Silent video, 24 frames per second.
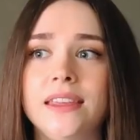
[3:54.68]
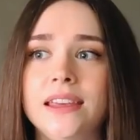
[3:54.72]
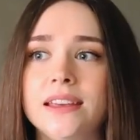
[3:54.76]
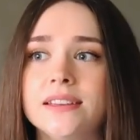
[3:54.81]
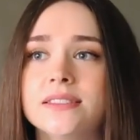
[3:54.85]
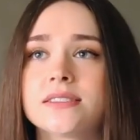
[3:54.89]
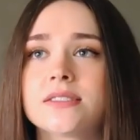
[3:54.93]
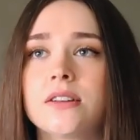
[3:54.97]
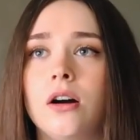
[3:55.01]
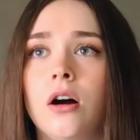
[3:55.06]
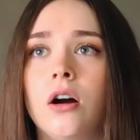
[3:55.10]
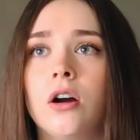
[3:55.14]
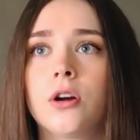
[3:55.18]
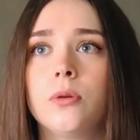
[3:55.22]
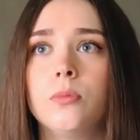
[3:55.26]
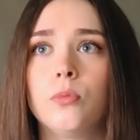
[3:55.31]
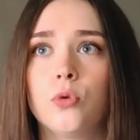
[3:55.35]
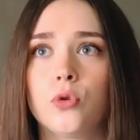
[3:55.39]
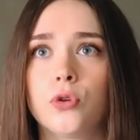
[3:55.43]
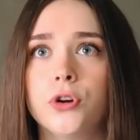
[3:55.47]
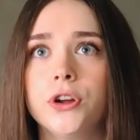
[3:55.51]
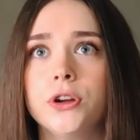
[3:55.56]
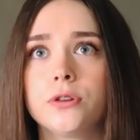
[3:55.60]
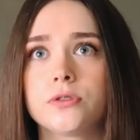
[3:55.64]
these are
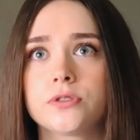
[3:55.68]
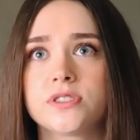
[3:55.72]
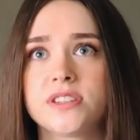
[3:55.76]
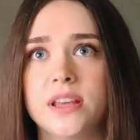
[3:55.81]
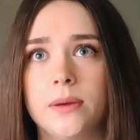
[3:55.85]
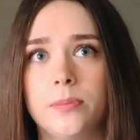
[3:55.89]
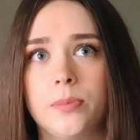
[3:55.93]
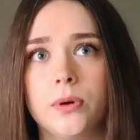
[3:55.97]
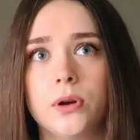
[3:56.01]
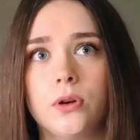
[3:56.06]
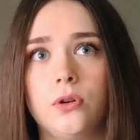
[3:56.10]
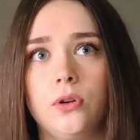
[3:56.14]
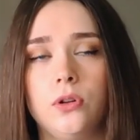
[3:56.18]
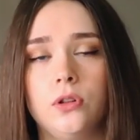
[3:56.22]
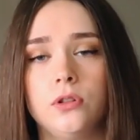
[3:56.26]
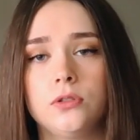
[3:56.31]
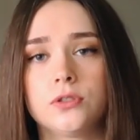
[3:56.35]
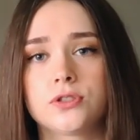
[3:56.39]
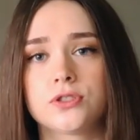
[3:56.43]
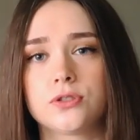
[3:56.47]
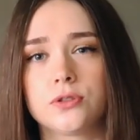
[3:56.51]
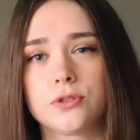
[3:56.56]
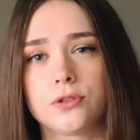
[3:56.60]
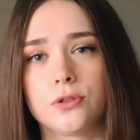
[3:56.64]
more your
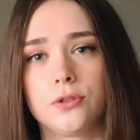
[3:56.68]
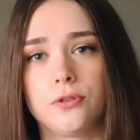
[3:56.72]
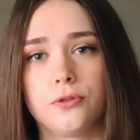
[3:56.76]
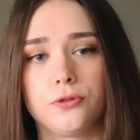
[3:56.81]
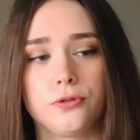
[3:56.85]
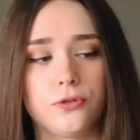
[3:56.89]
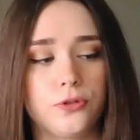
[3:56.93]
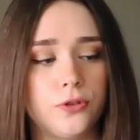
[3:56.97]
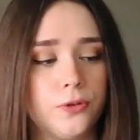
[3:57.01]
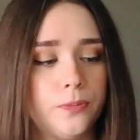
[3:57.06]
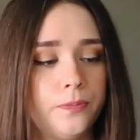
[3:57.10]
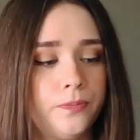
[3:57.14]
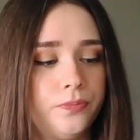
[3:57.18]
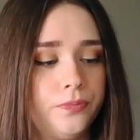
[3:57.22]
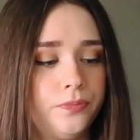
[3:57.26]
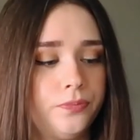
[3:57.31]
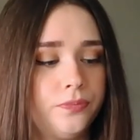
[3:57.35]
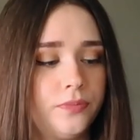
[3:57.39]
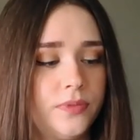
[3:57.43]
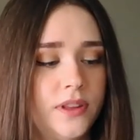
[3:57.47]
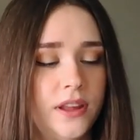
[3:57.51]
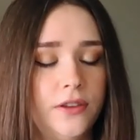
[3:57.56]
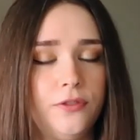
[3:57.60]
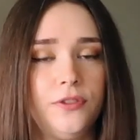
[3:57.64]
typical sort of,
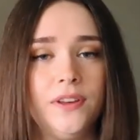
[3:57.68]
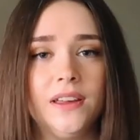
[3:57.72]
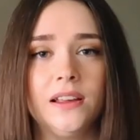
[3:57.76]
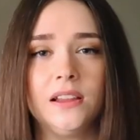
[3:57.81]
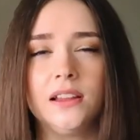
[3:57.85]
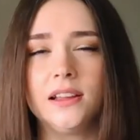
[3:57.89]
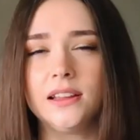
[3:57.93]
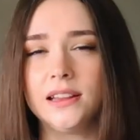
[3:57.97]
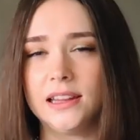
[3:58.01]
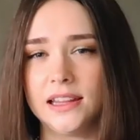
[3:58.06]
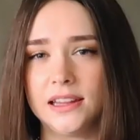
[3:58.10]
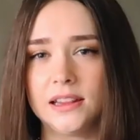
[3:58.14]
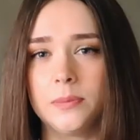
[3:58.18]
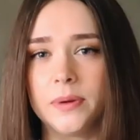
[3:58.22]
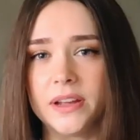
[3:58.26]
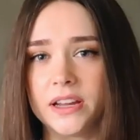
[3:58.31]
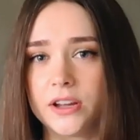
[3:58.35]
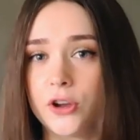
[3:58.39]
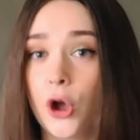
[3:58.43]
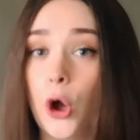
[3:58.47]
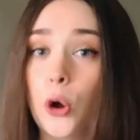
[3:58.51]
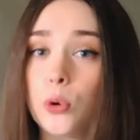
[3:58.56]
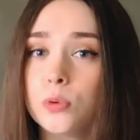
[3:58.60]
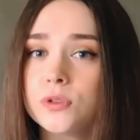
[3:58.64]
they feel a little
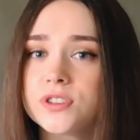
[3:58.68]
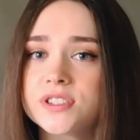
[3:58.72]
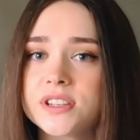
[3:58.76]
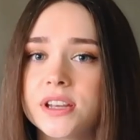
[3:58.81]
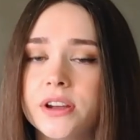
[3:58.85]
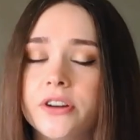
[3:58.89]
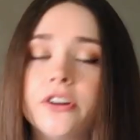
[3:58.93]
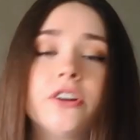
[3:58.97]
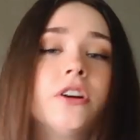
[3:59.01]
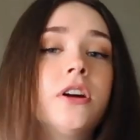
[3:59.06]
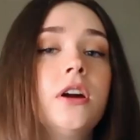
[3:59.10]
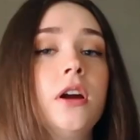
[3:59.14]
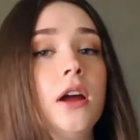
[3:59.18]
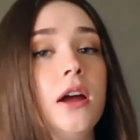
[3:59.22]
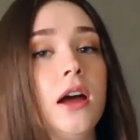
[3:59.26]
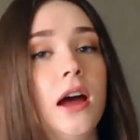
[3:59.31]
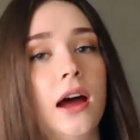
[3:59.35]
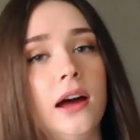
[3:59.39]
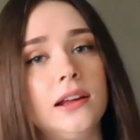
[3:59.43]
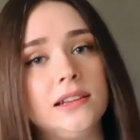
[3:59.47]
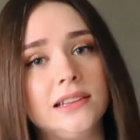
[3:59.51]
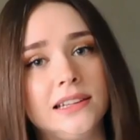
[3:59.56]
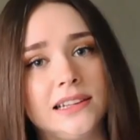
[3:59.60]
bit cozier, a